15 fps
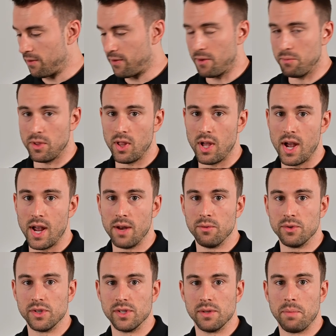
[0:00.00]
from the line,
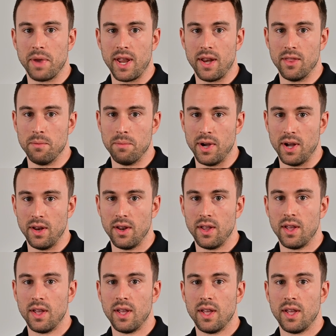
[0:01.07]
which is a pain in the butt.